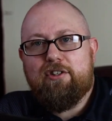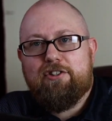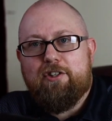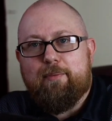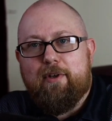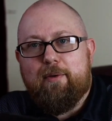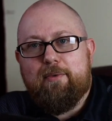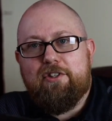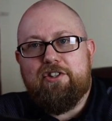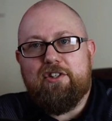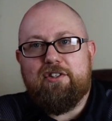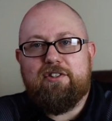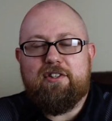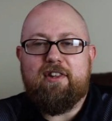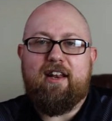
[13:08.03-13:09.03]
some
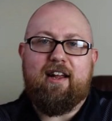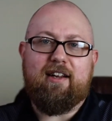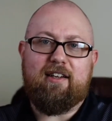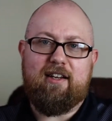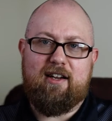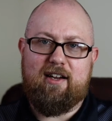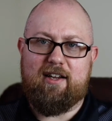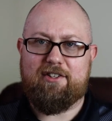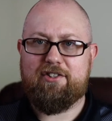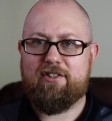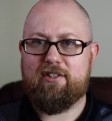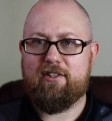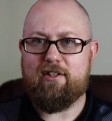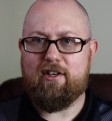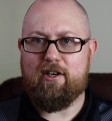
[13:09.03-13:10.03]
images that I got
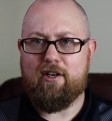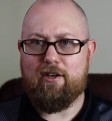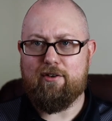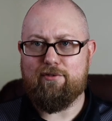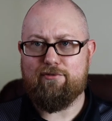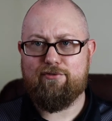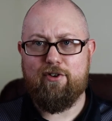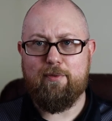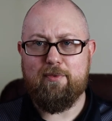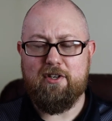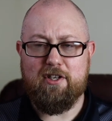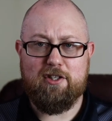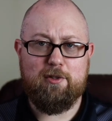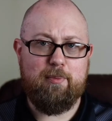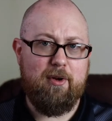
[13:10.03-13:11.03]
from
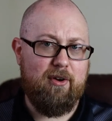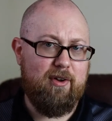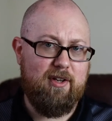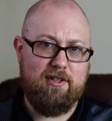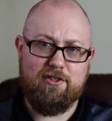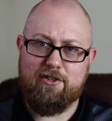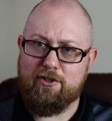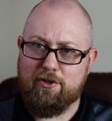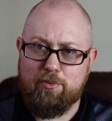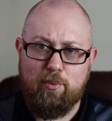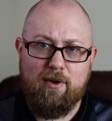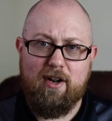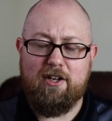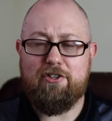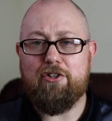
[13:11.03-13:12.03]
the experience. There's
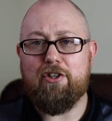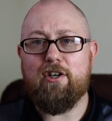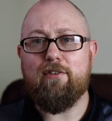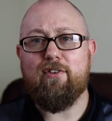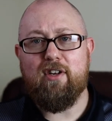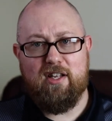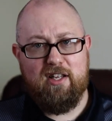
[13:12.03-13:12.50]
one I took of an